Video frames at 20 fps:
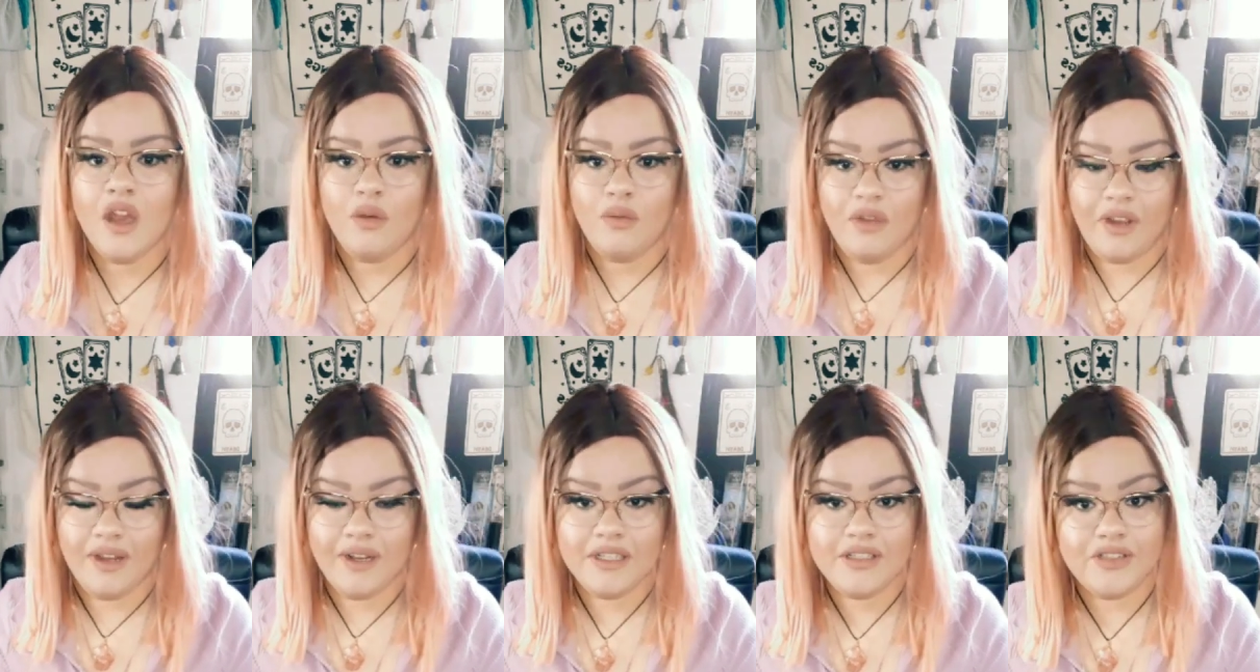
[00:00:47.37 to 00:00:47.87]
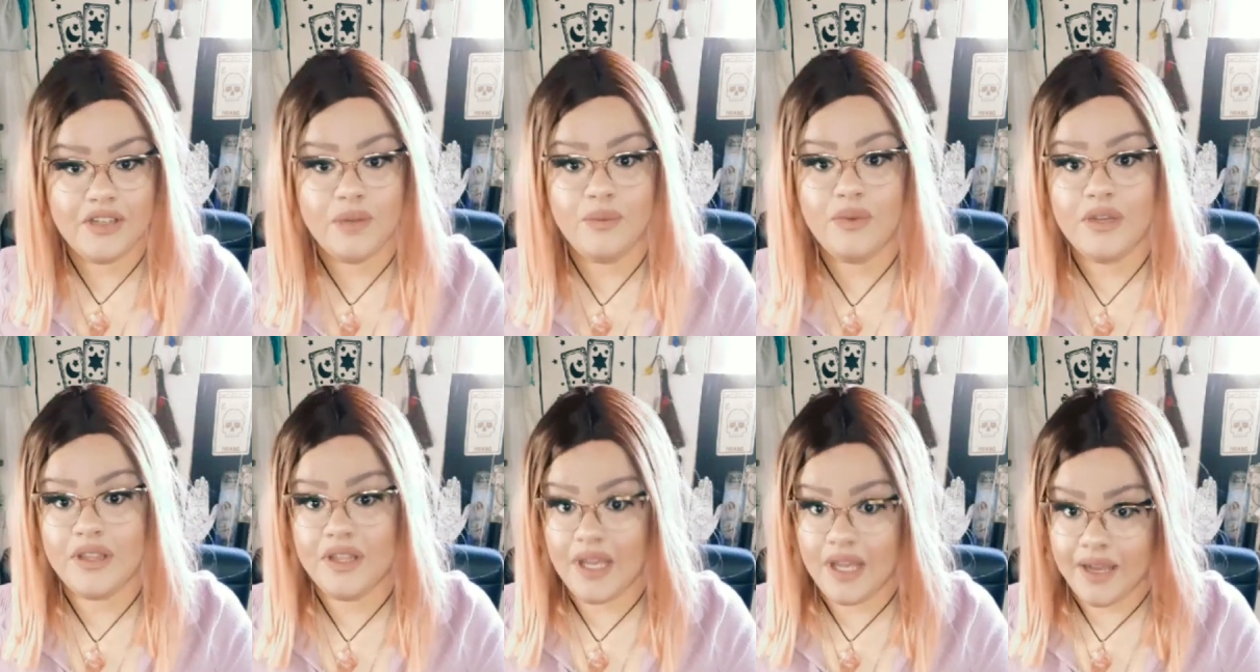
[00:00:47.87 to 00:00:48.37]
we're going to start
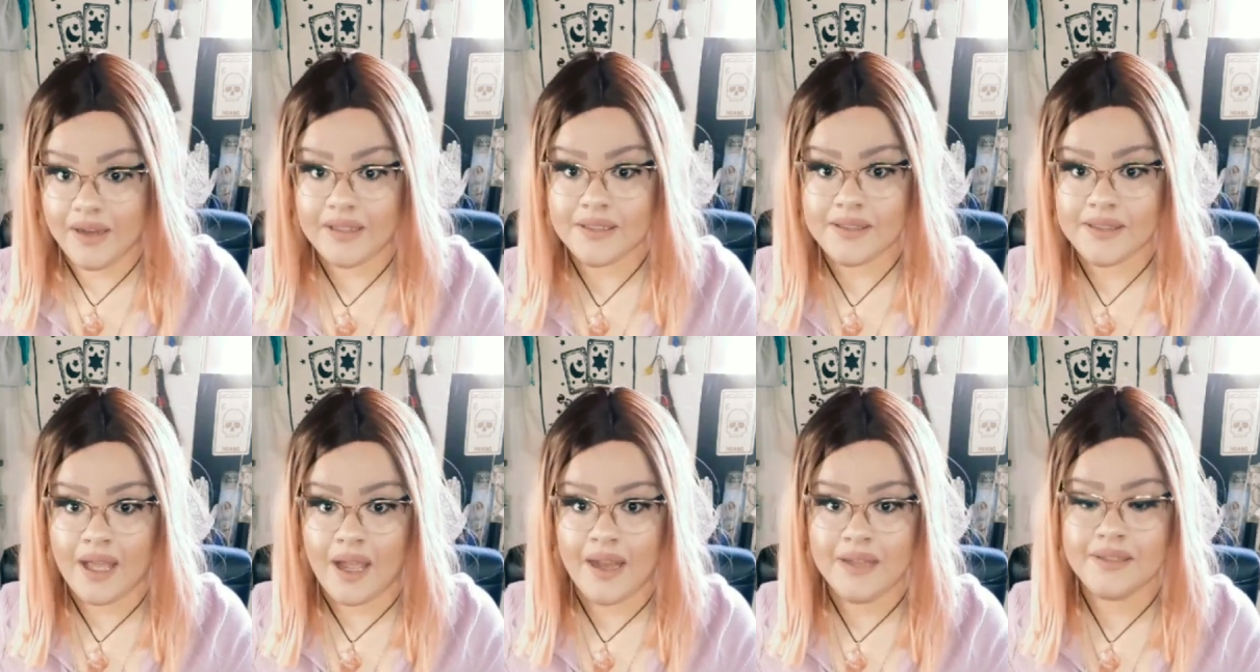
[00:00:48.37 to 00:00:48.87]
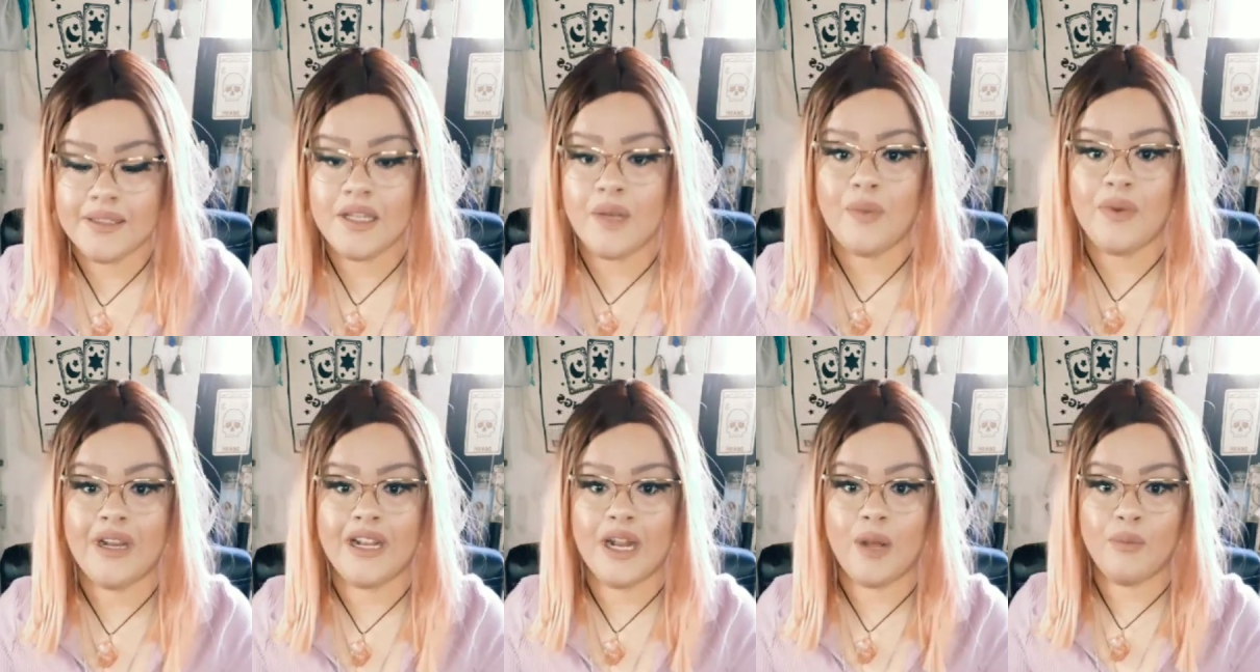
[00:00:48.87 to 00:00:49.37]
with the air signs, and then
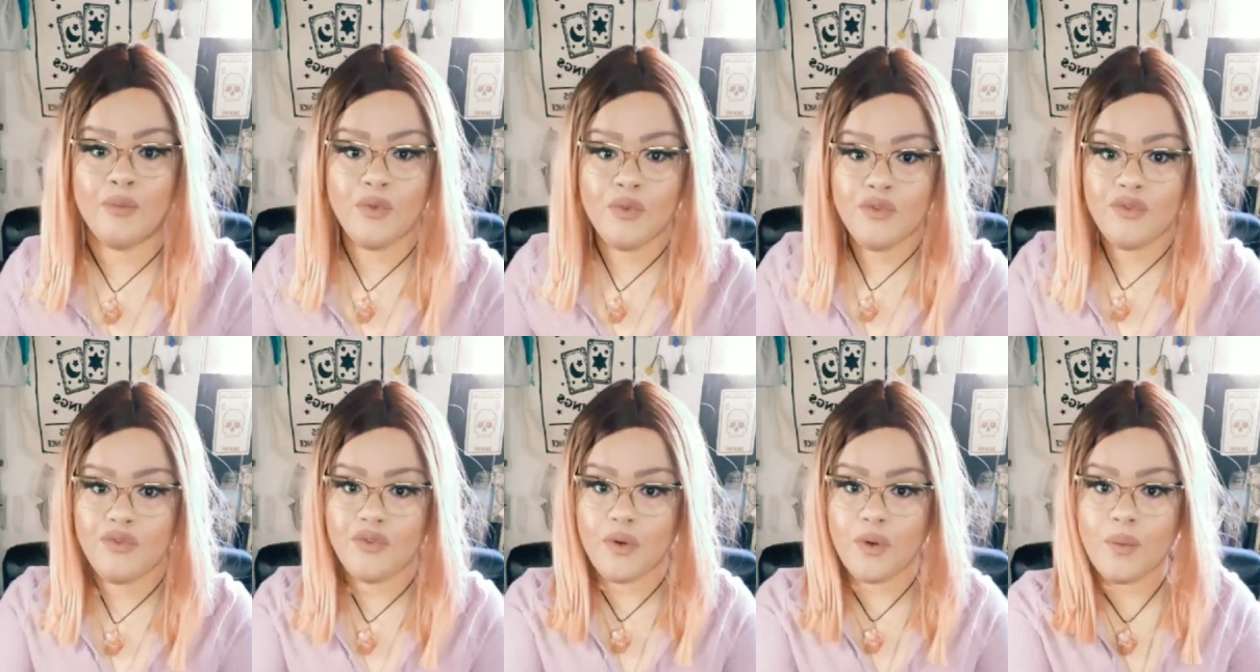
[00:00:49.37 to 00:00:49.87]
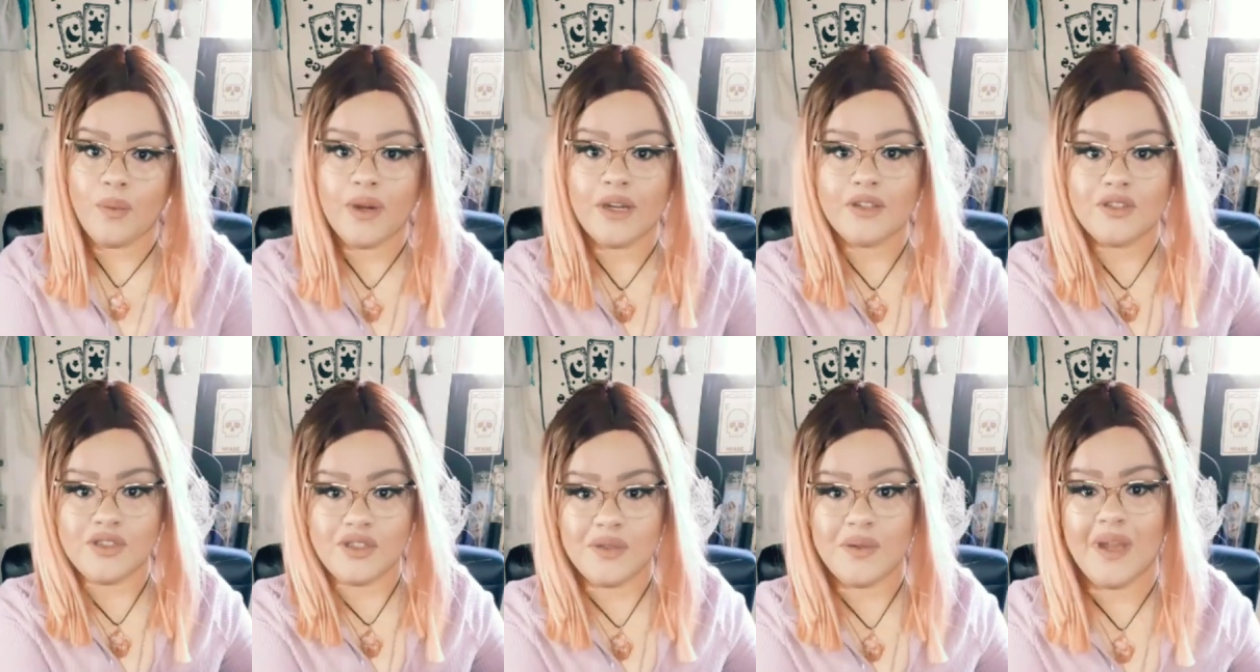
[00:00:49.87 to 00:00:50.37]
we're going to move
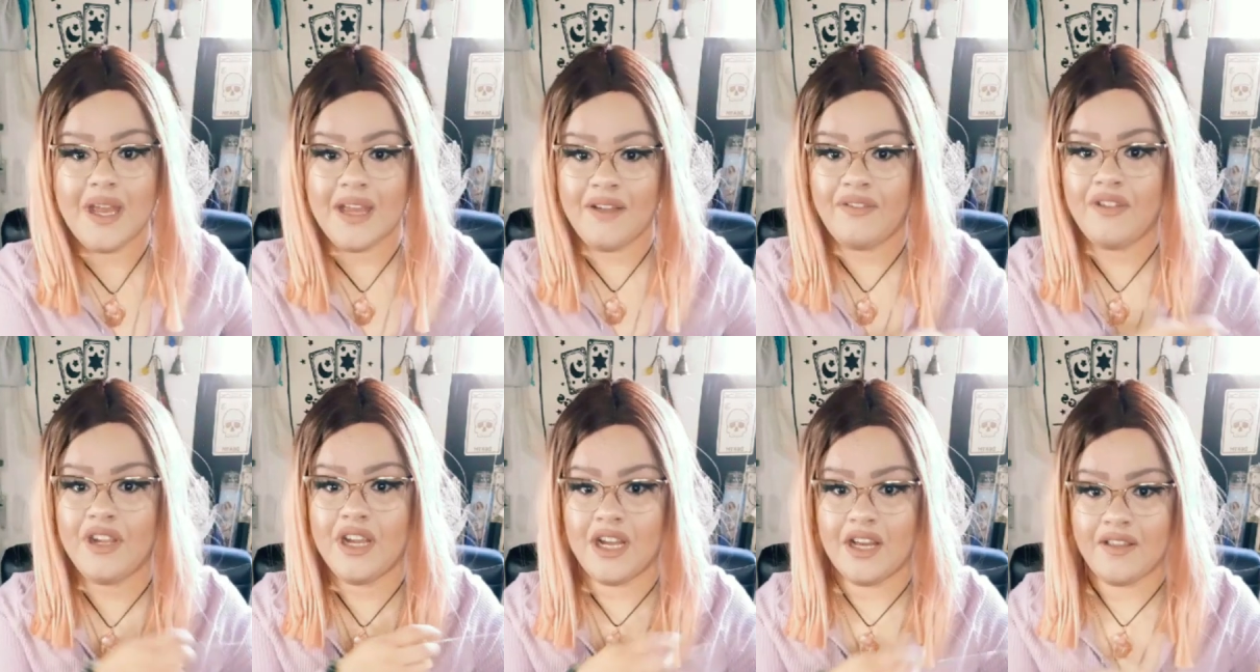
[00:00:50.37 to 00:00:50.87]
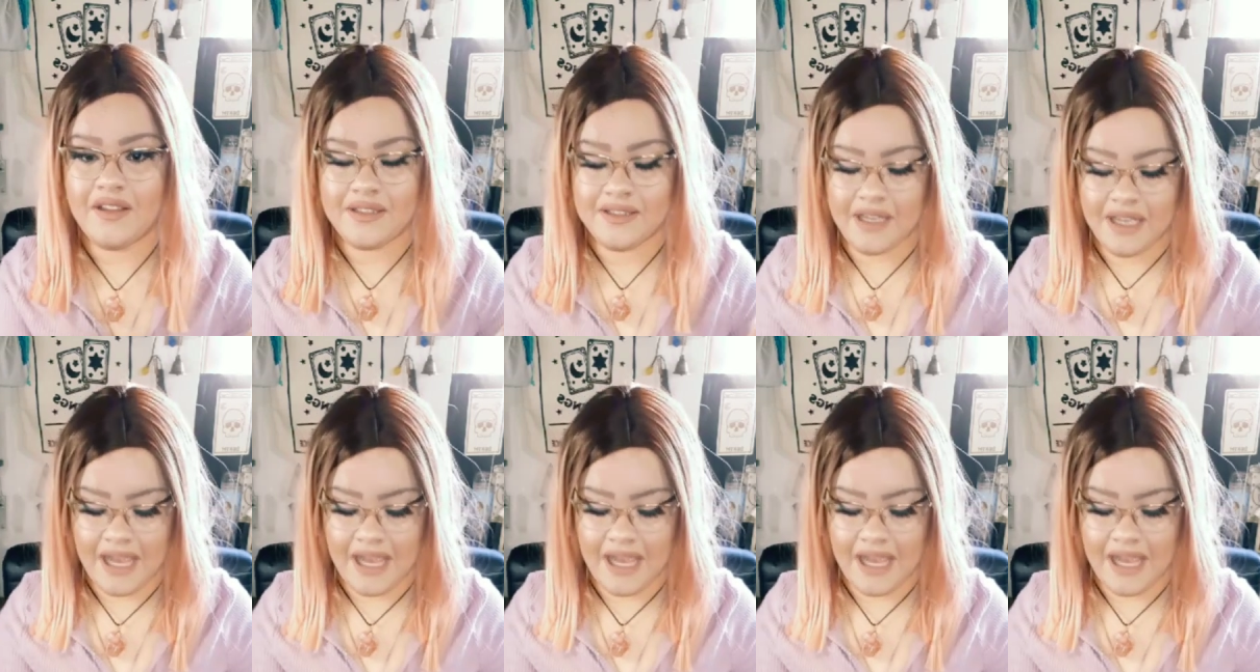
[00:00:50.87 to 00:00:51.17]
forward to every other